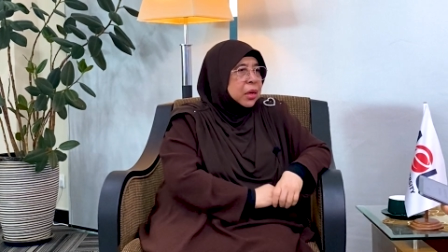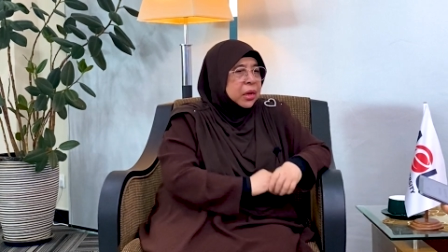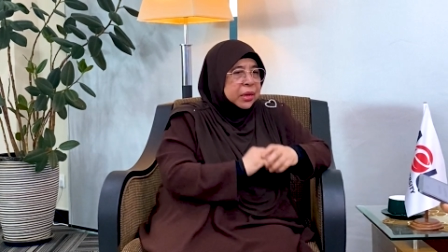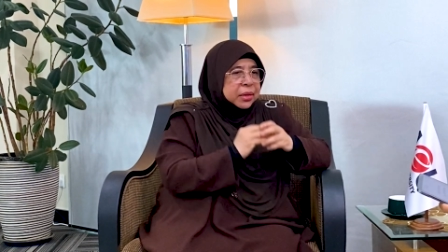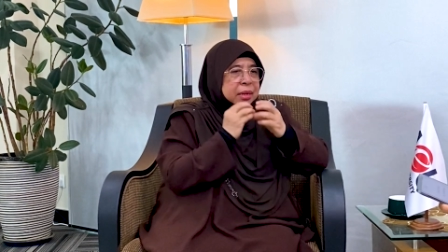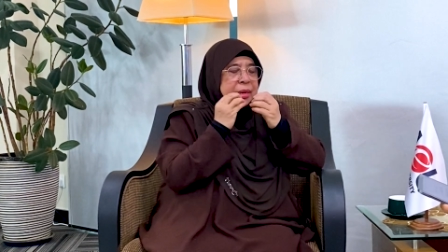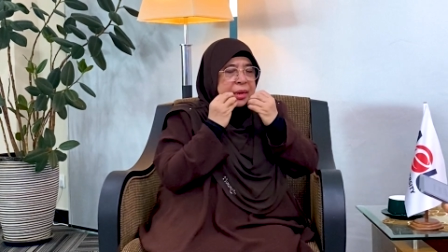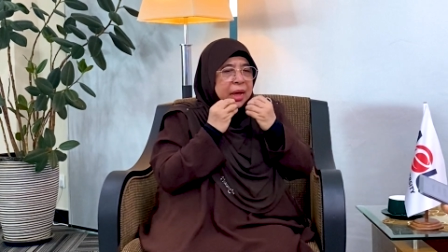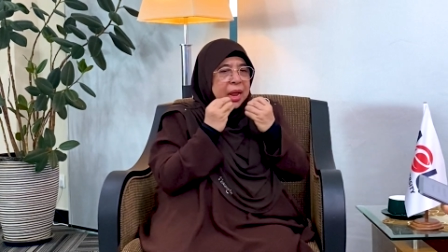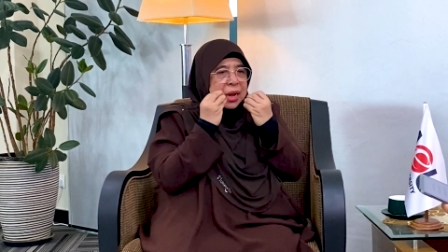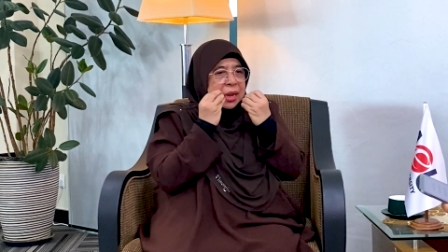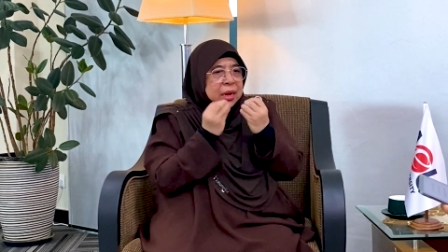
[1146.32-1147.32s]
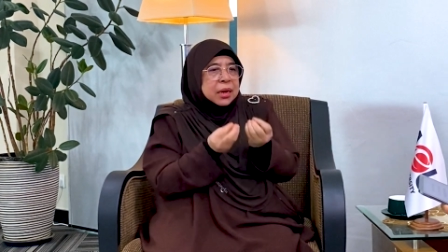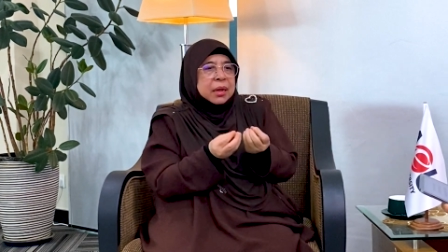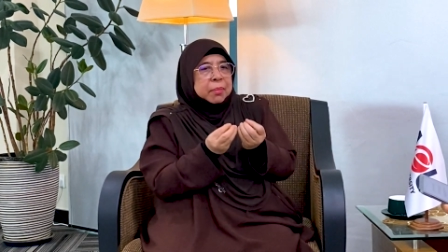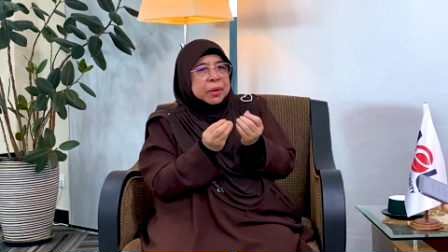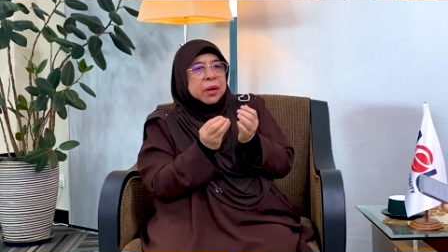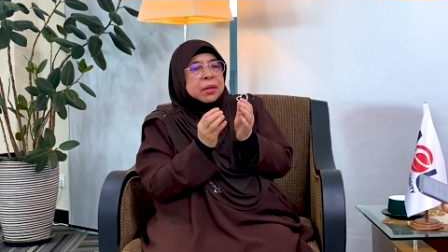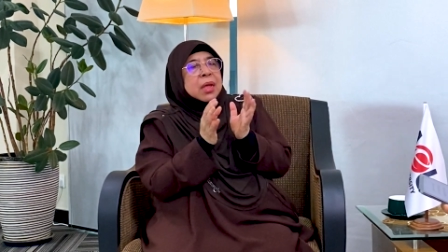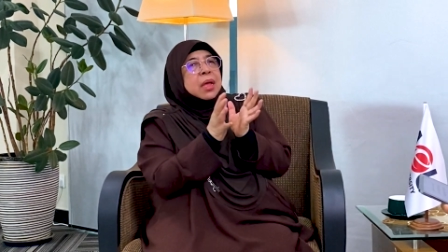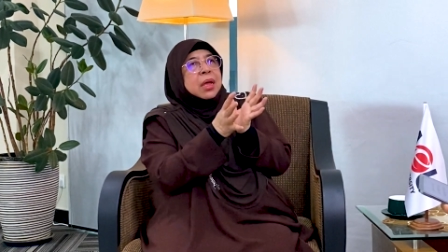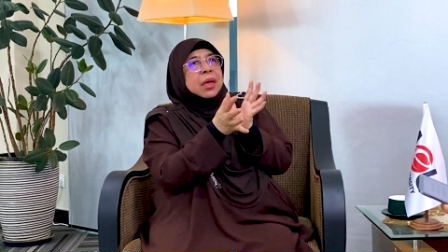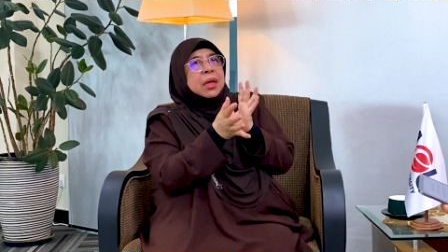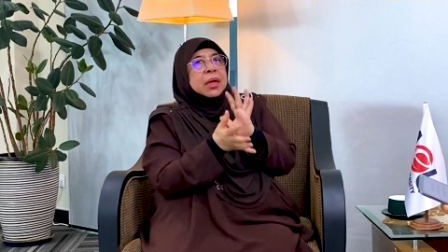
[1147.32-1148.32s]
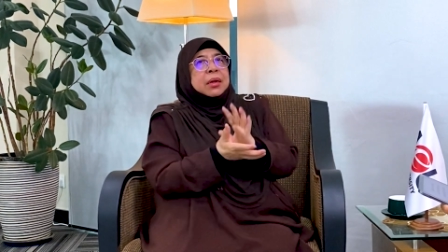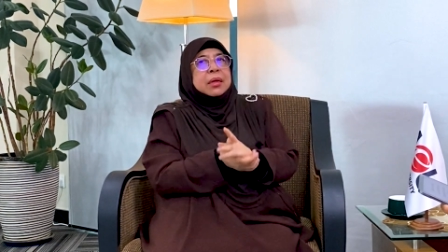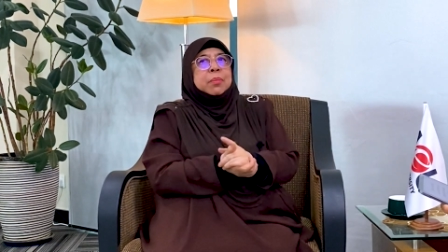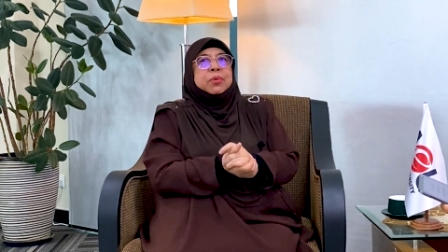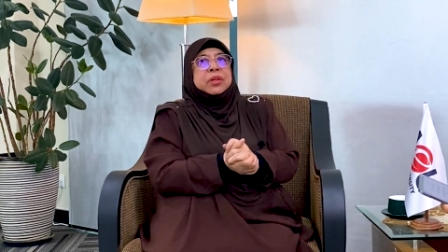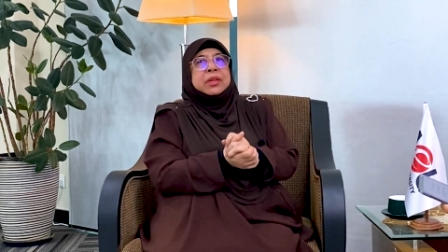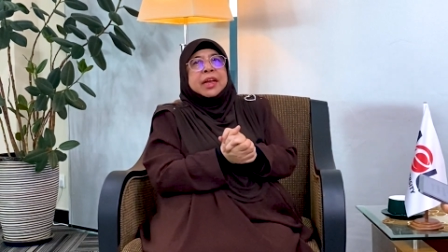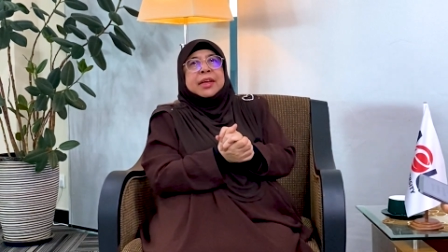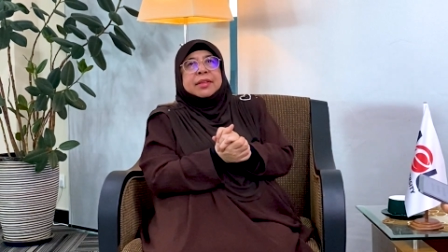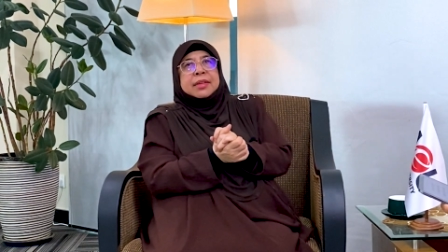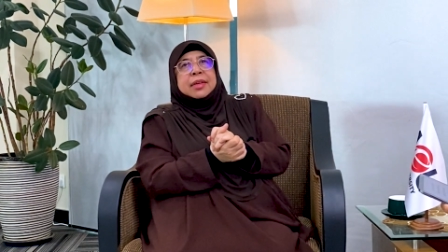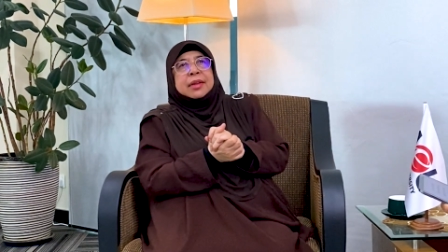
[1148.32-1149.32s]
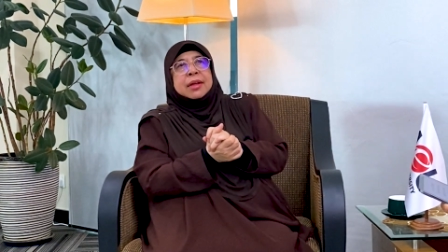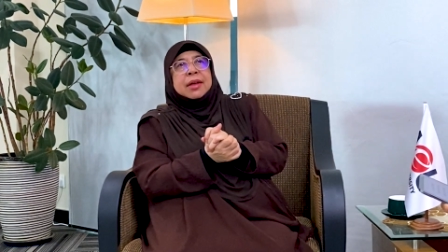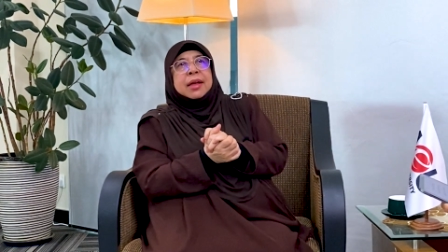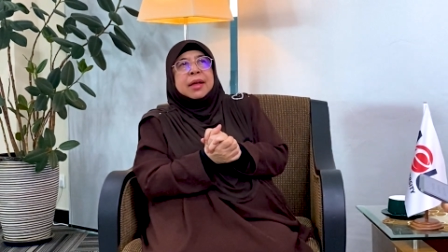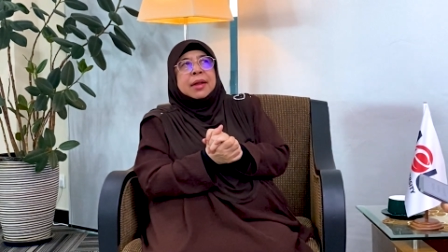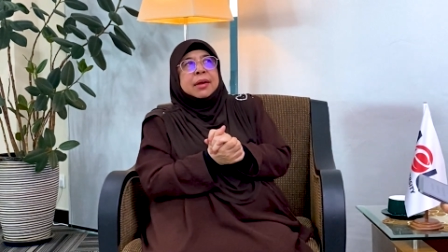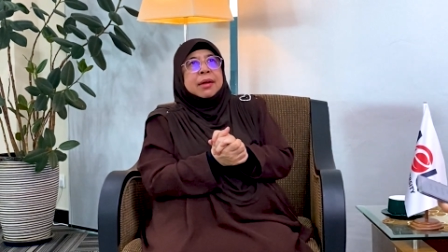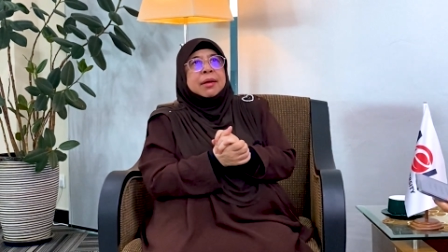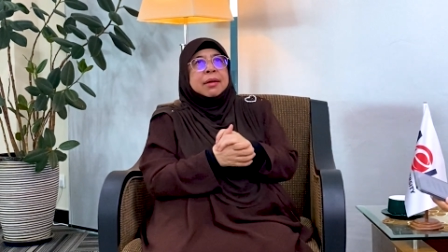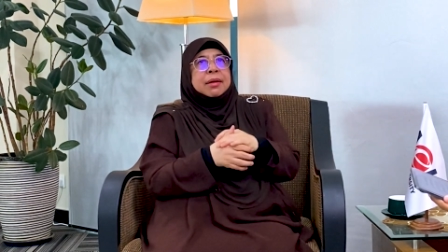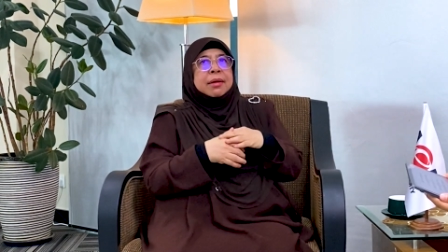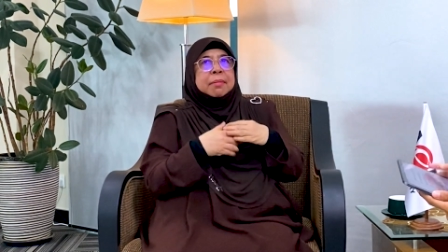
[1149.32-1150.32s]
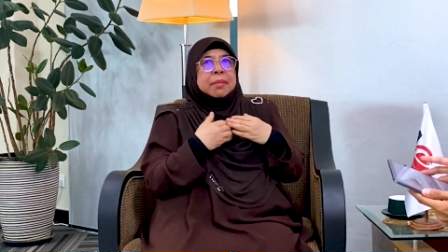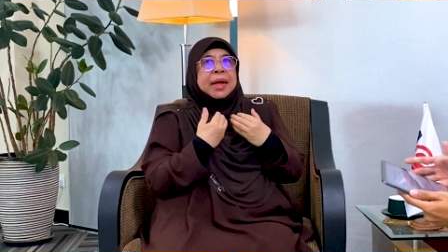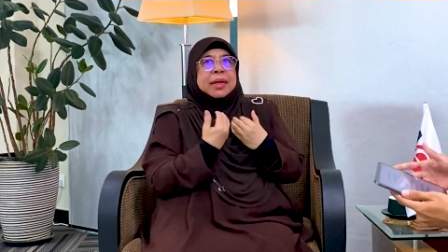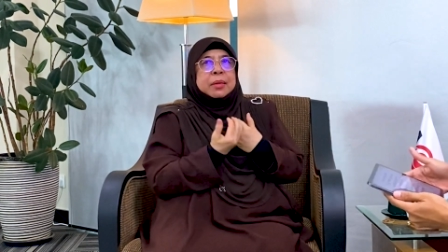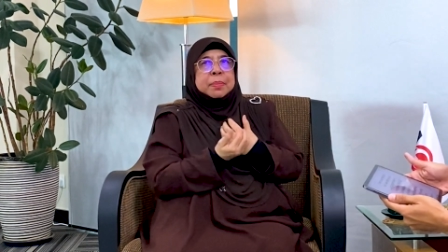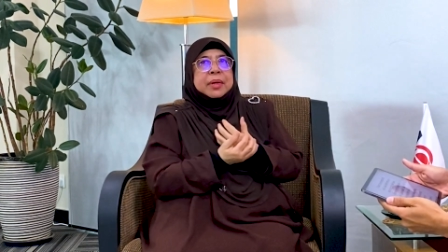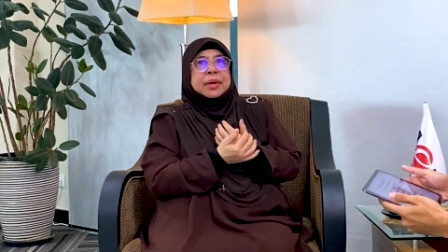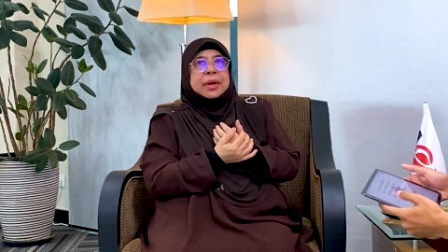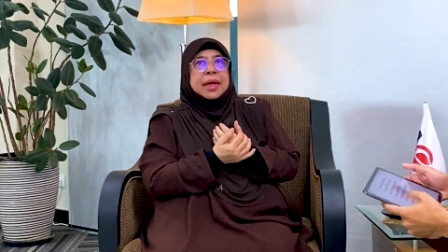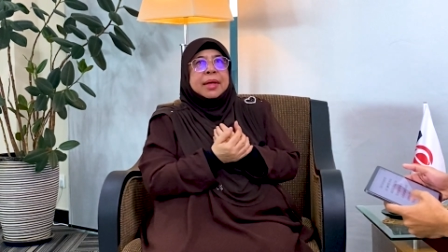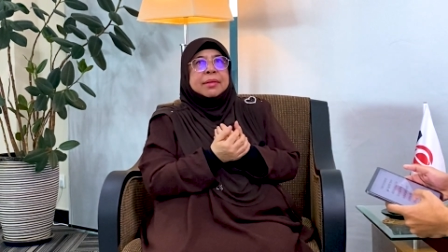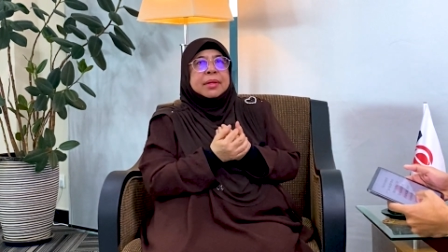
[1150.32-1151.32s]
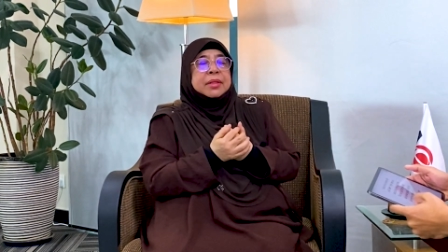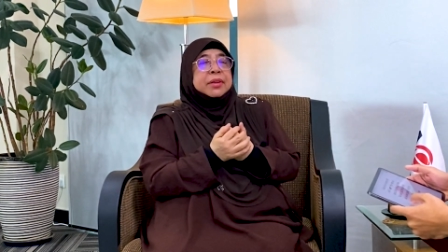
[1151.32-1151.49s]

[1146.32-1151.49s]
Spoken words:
It's they are learning. Because Ibu share sikit dengan my experience as a